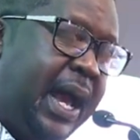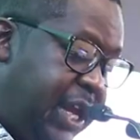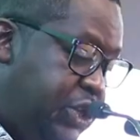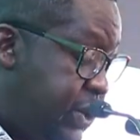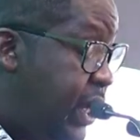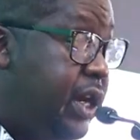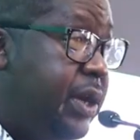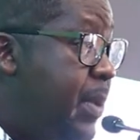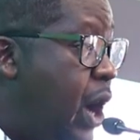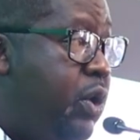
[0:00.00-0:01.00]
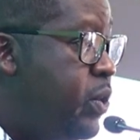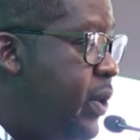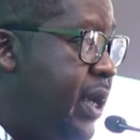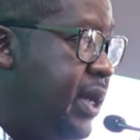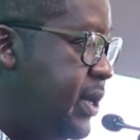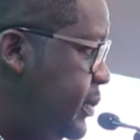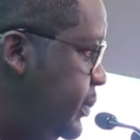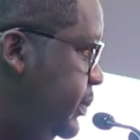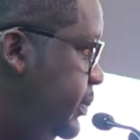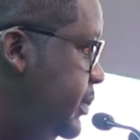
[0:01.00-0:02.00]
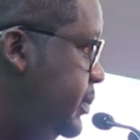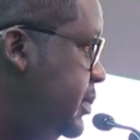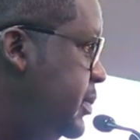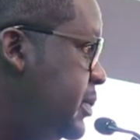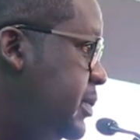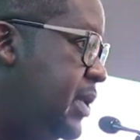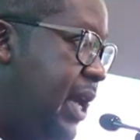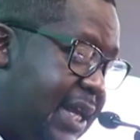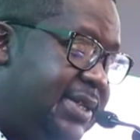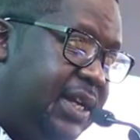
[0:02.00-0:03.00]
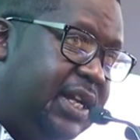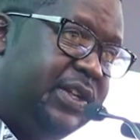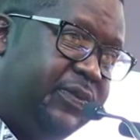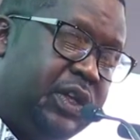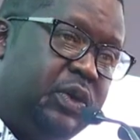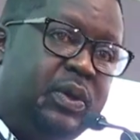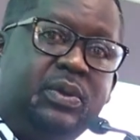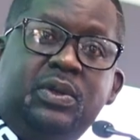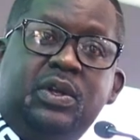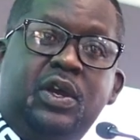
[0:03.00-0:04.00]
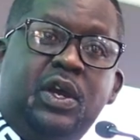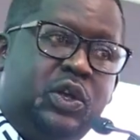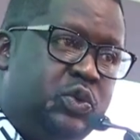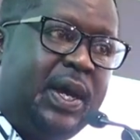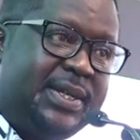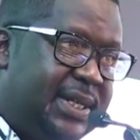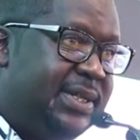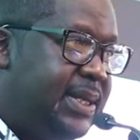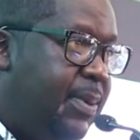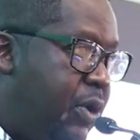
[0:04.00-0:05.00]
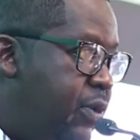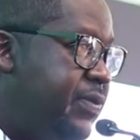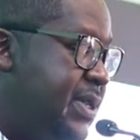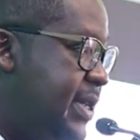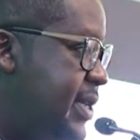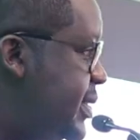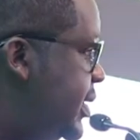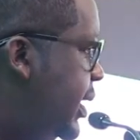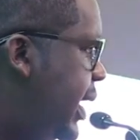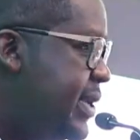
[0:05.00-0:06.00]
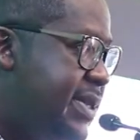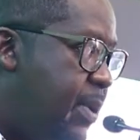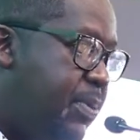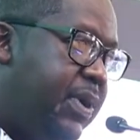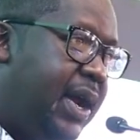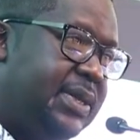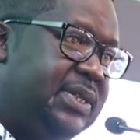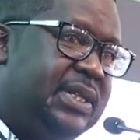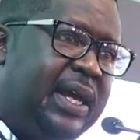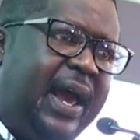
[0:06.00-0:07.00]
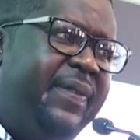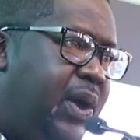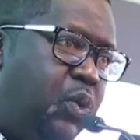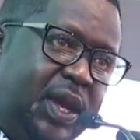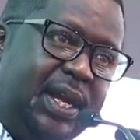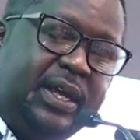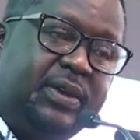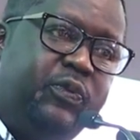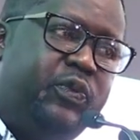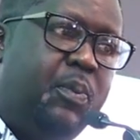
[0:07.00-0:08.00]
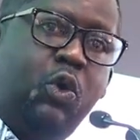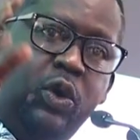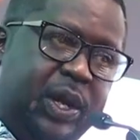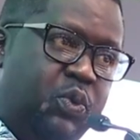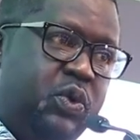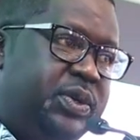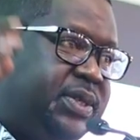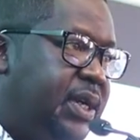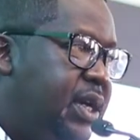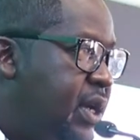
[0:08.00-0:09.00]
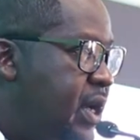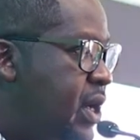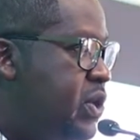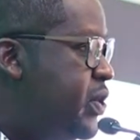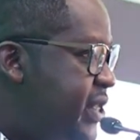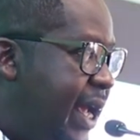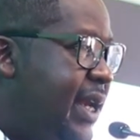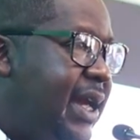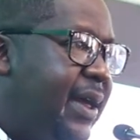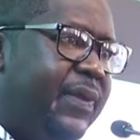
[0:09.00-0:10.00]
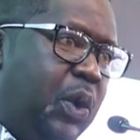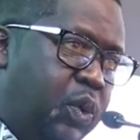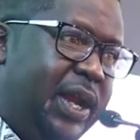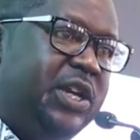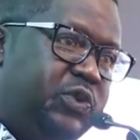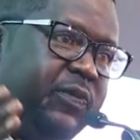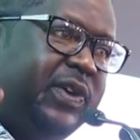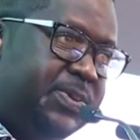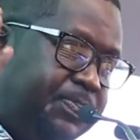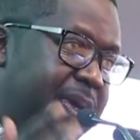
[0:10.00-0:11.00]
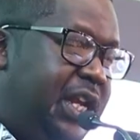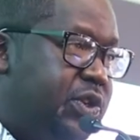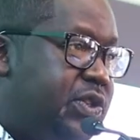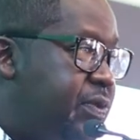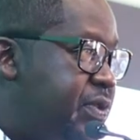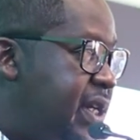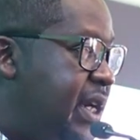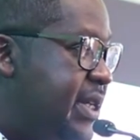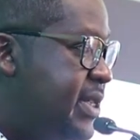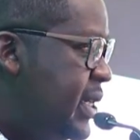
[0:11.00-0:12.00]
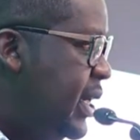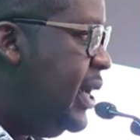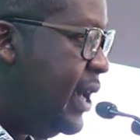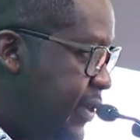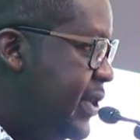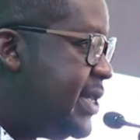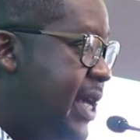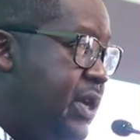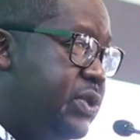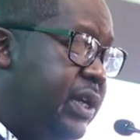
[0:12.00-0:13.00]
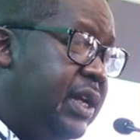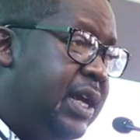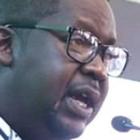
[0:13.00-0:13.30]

I tried in my own way as an individual to access some offices and some grants, and they're willing, from Hollywood to China, they're willing to invest billions of shillings in this country.